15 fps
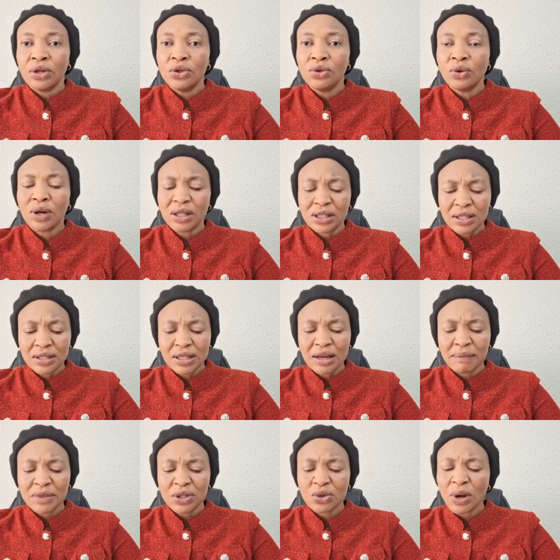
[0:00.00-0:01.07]
You
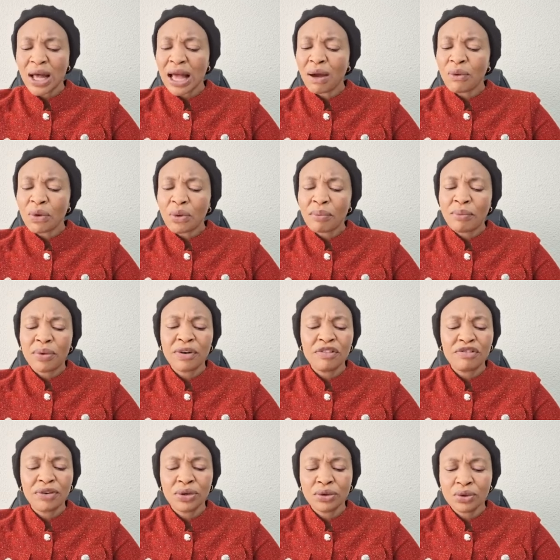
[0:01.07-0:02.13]
understand me? So I will pray
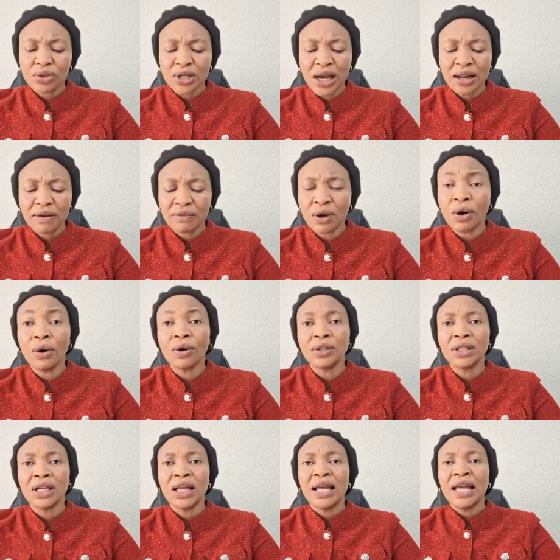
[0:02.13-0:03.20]
for you, child of God.
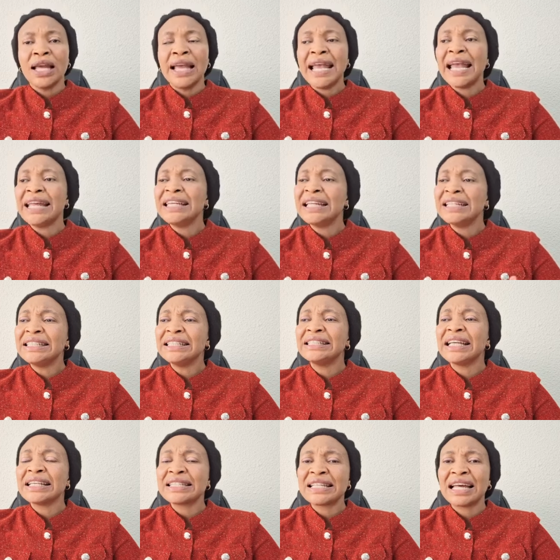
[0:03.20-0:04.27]
Anything
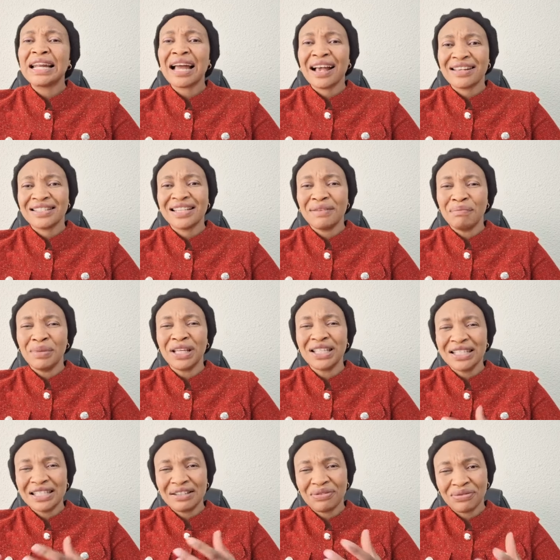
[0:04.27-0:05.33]
that stands as a big
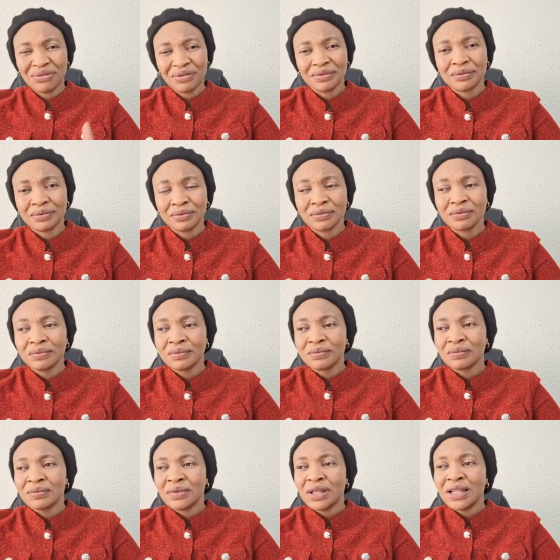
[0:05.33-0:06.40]
thief
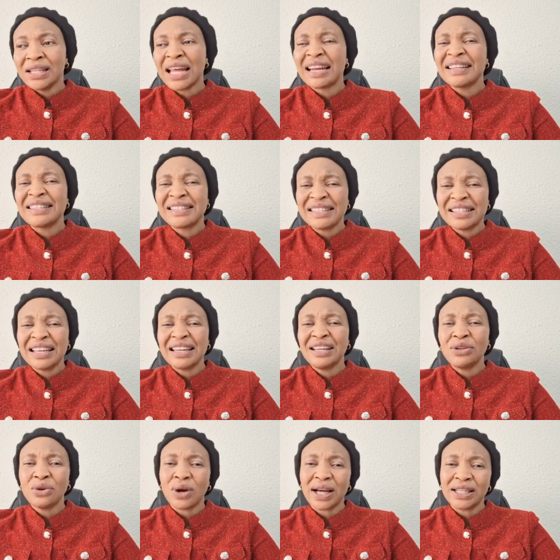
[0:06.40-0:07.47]
that is
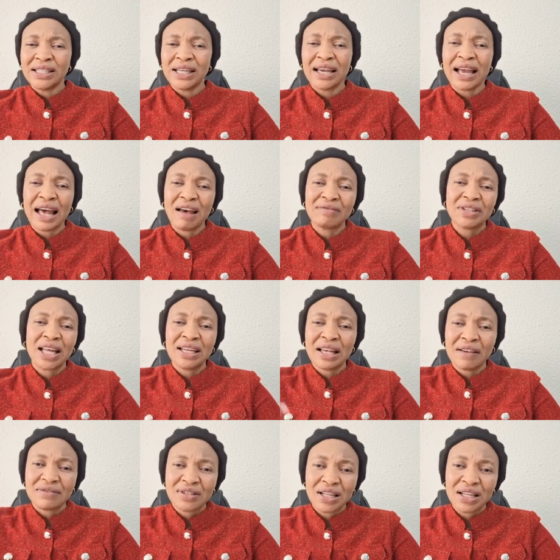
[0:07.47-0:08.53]
stealing your idea, after they
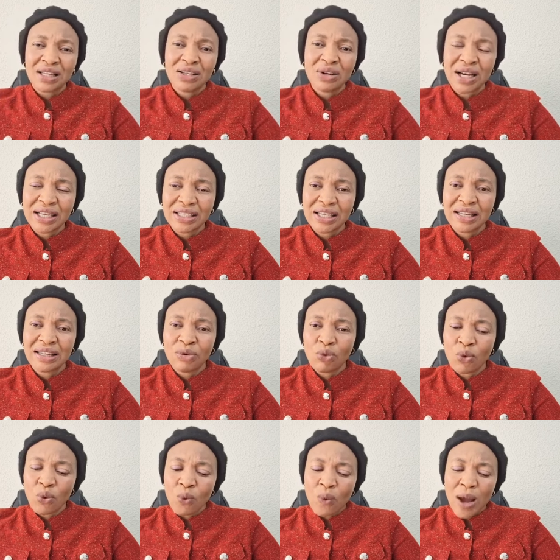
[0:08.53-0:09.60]
have stolen your idea, they
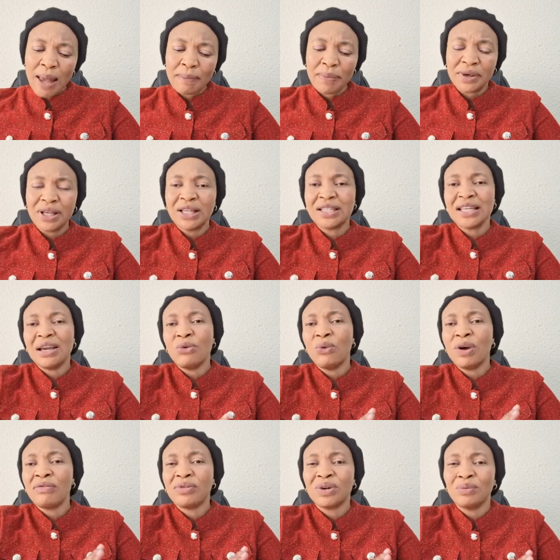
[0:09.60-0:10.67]
will wipe it
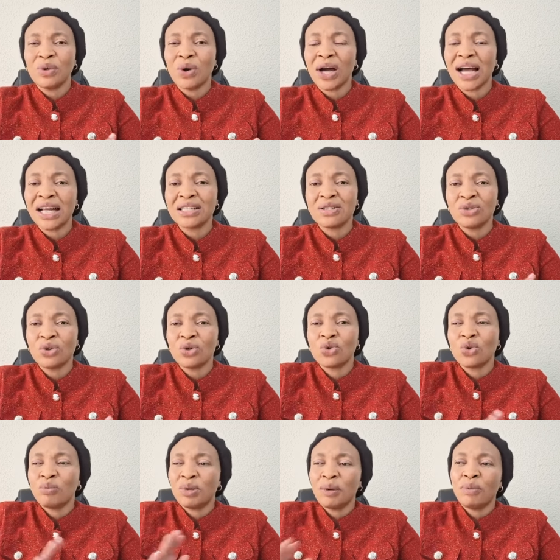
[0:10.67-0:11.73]
away from your heart not
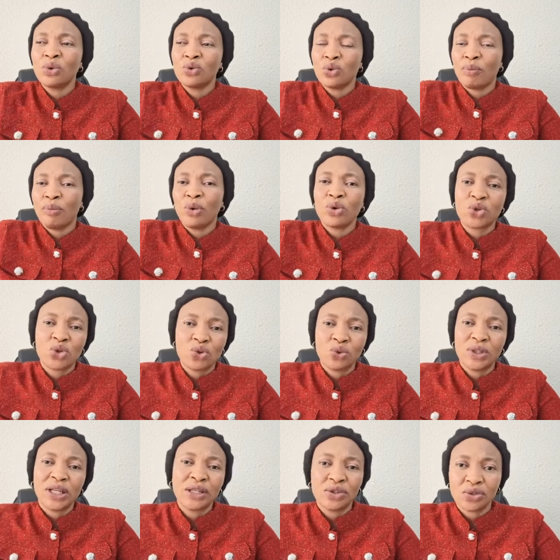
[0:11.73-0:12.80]
to be able to pursue
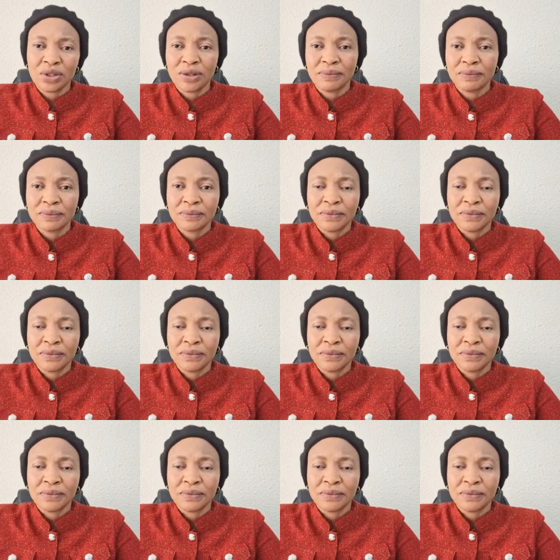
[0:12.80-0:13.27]
their dream.